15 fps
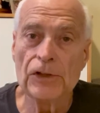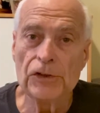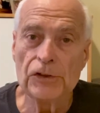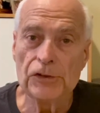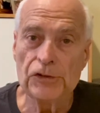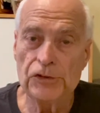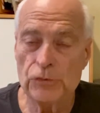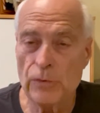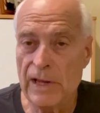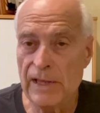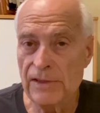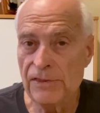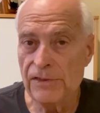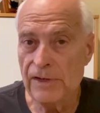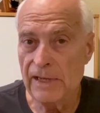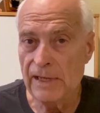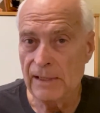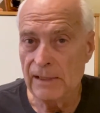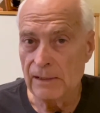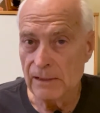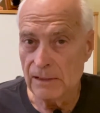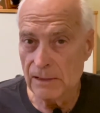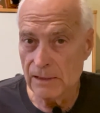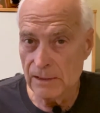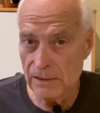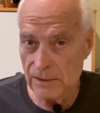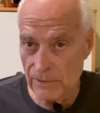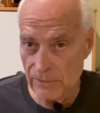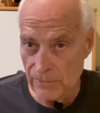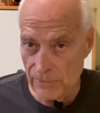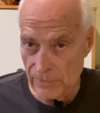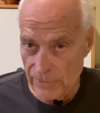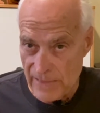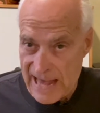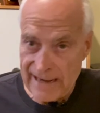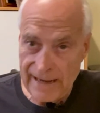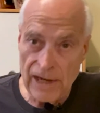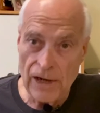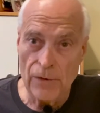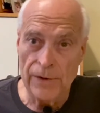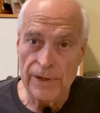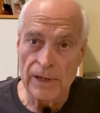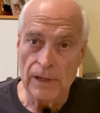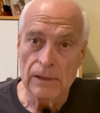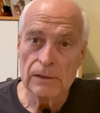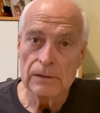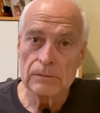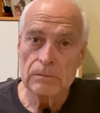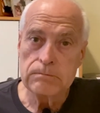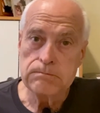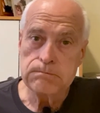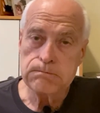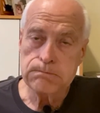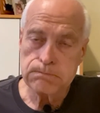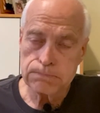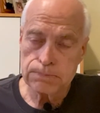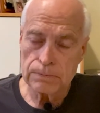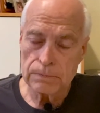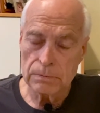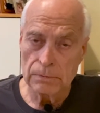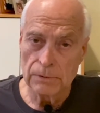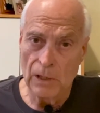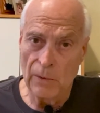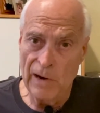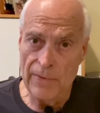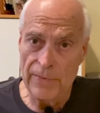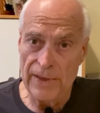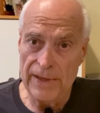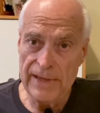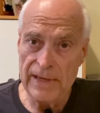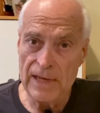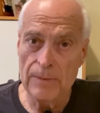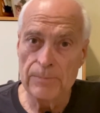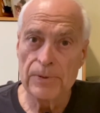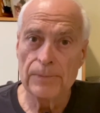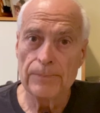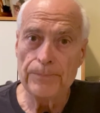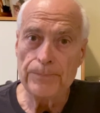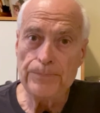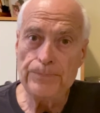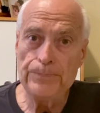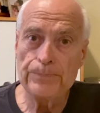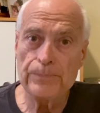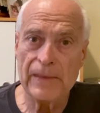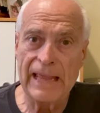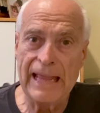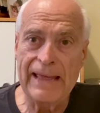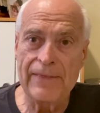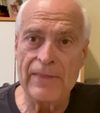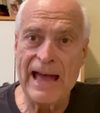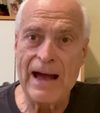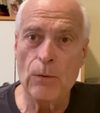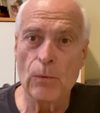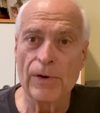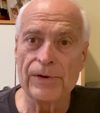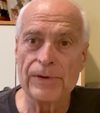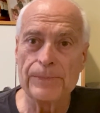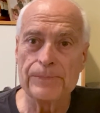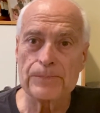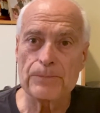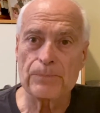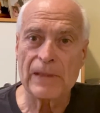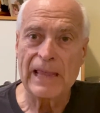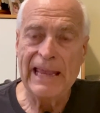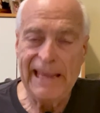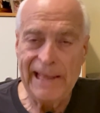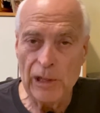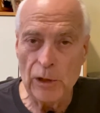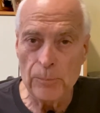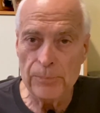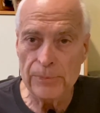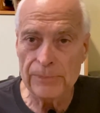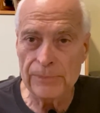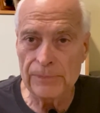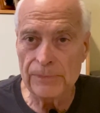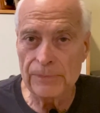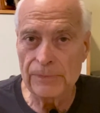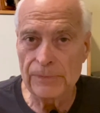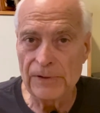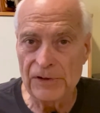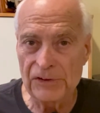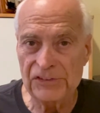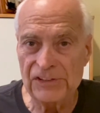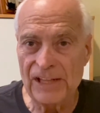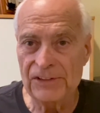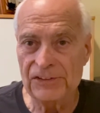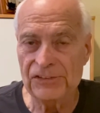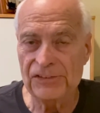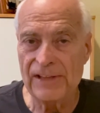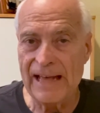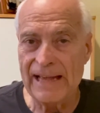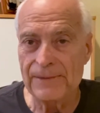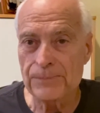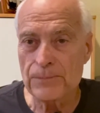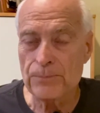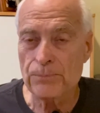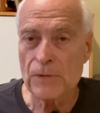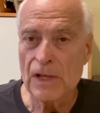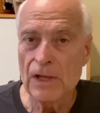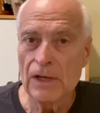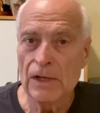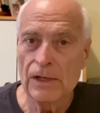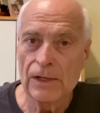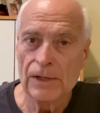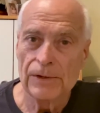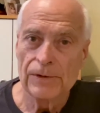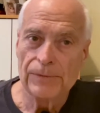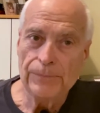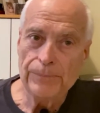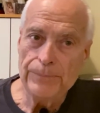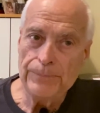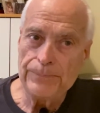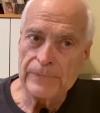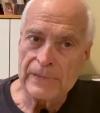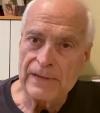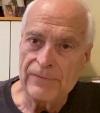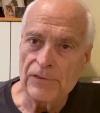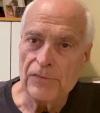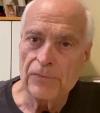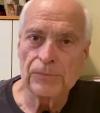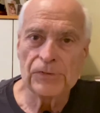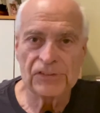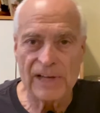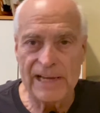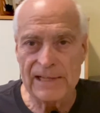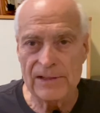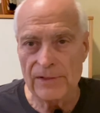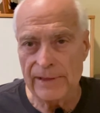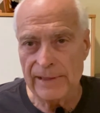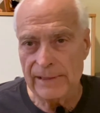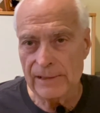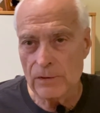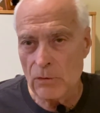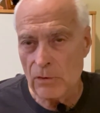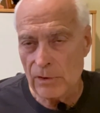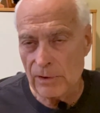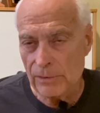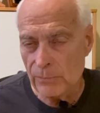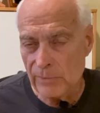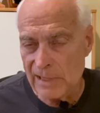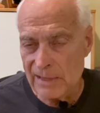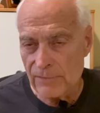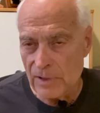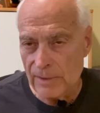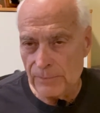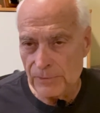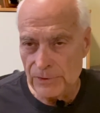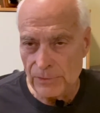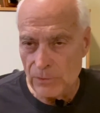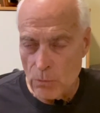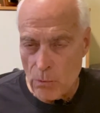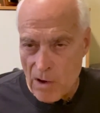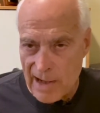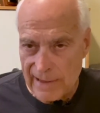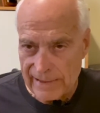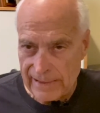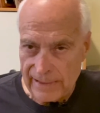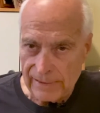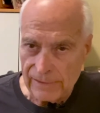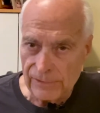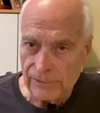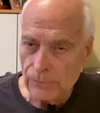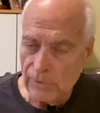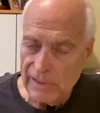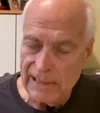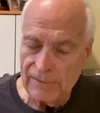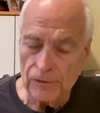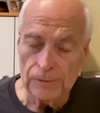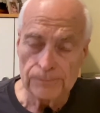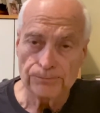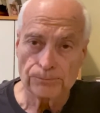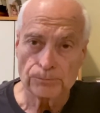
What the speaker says: strengthening that area around the hip, and that would help in the sense that even from cycling or whatever I'm doing, walking or whatever,